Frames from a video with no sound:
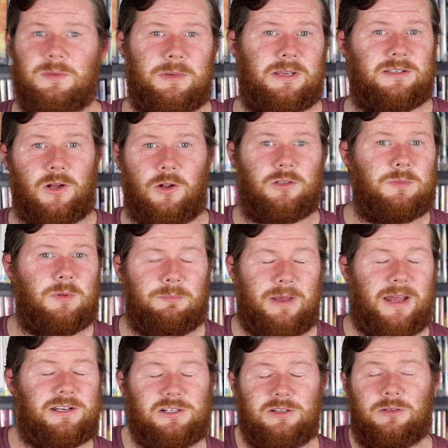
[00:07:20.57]
to be his ultimate
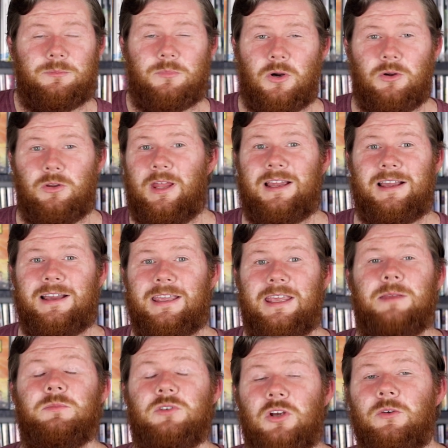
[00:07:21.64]
bachelor bro like I
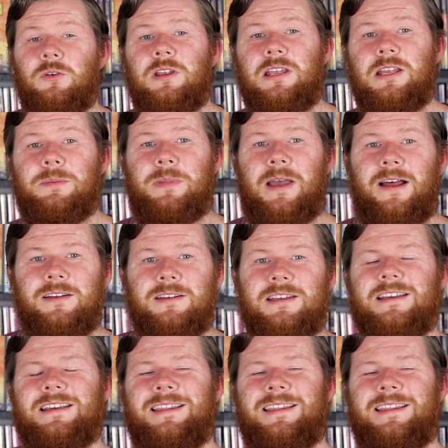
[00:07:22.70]
keep joking about,